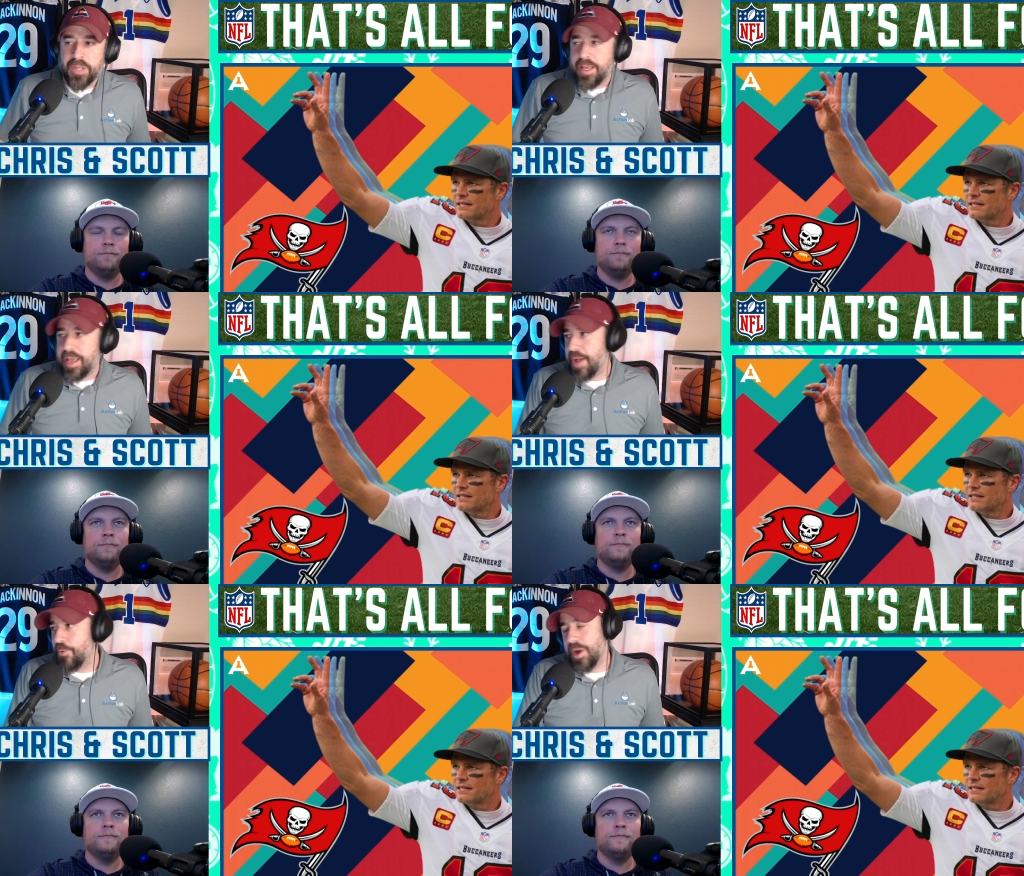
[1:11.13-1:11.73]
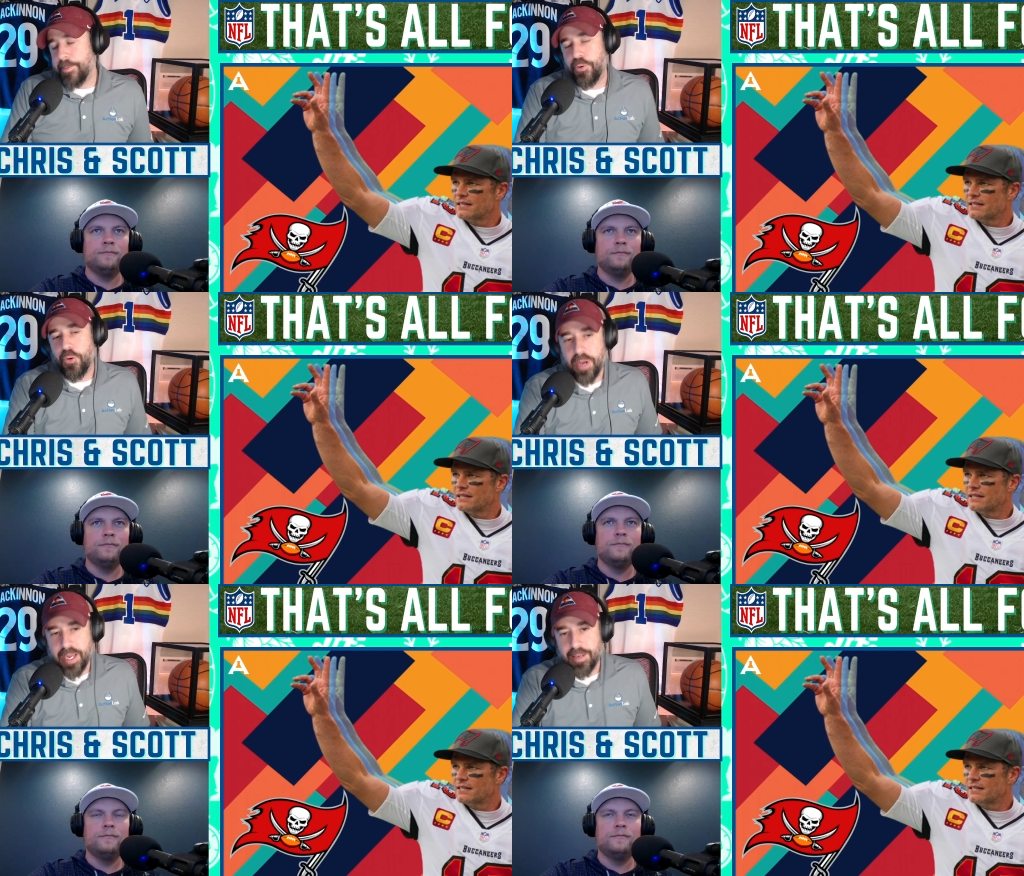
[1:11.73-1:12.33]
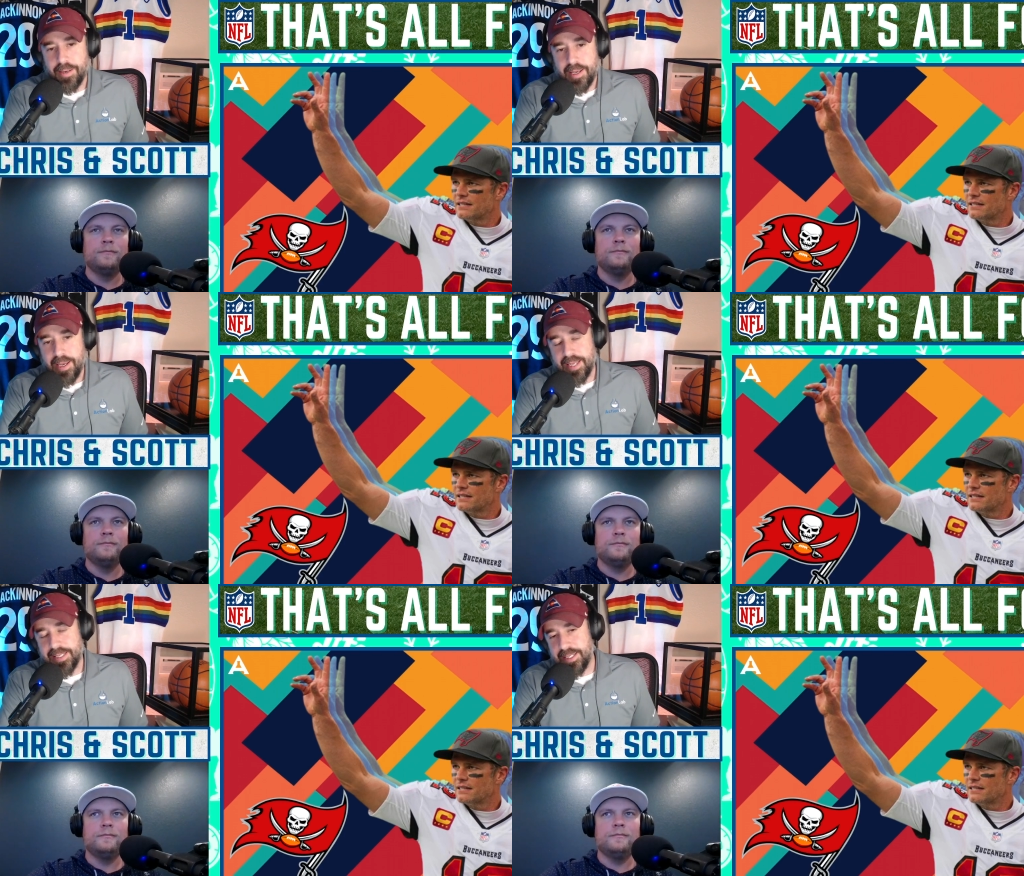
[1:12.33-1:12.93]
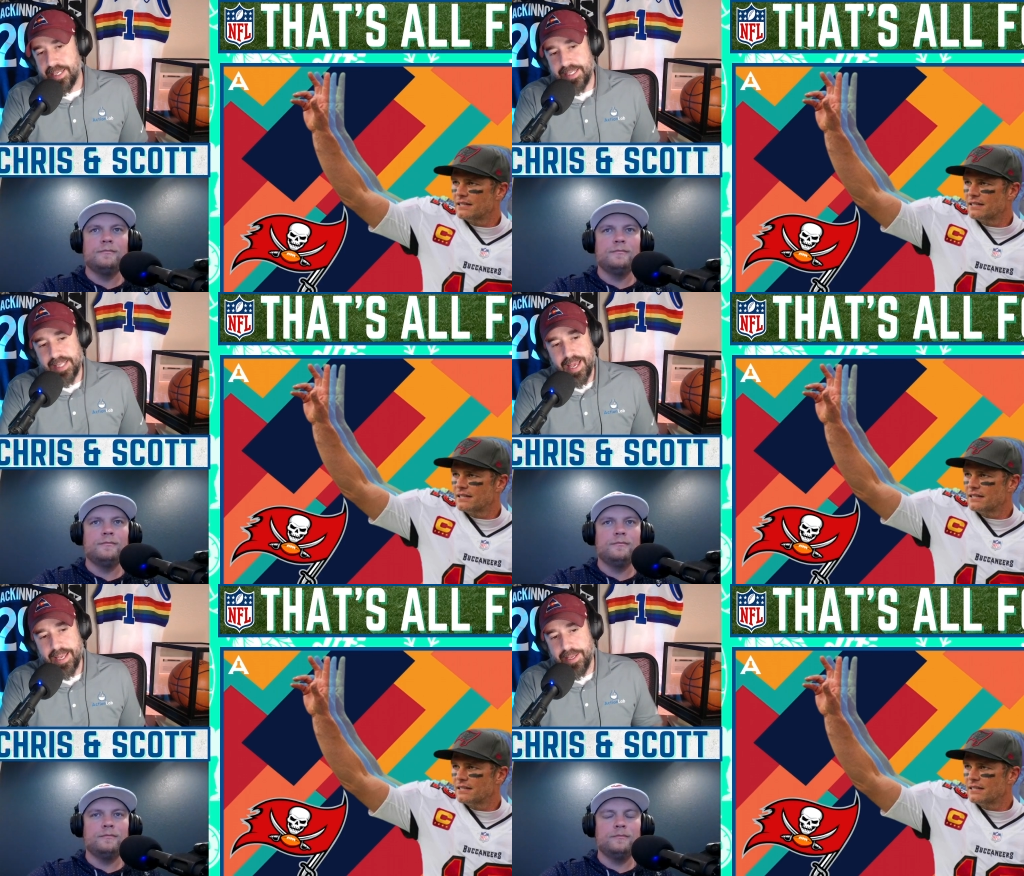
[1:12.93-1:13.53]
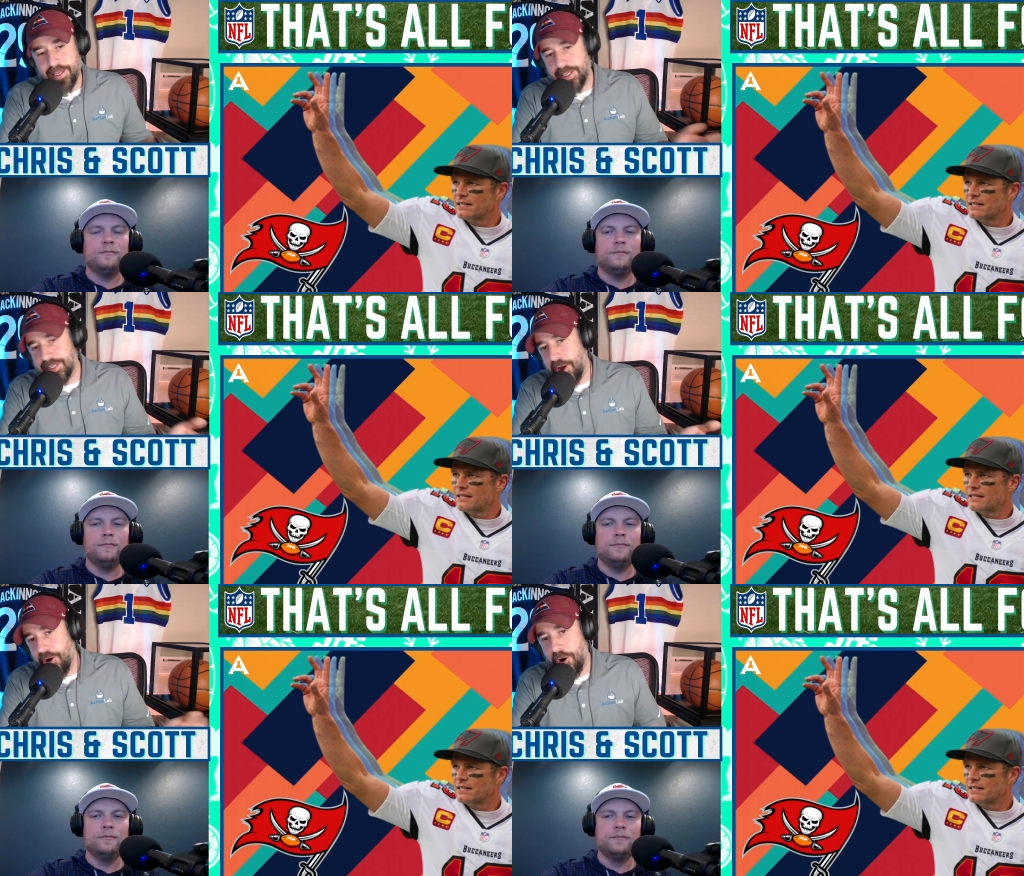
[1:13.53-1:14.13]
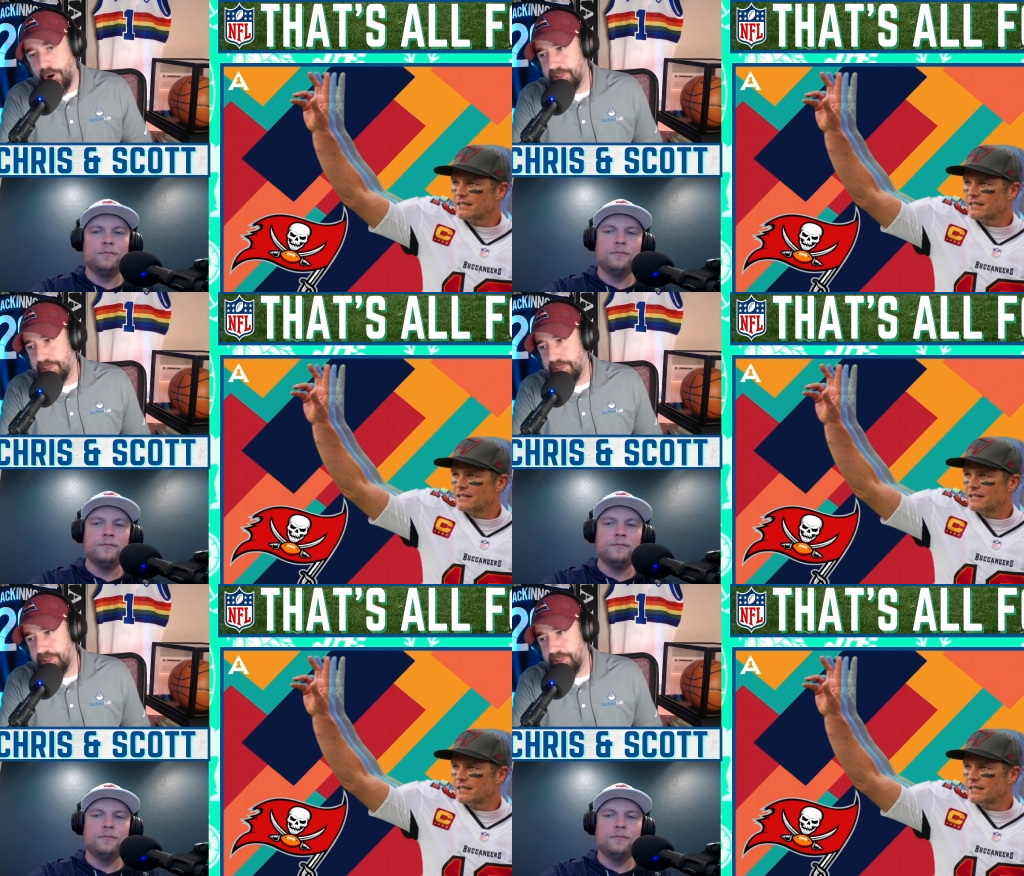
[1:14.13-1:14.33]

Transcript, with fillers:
Speaker 1: at what point is it just like just go home like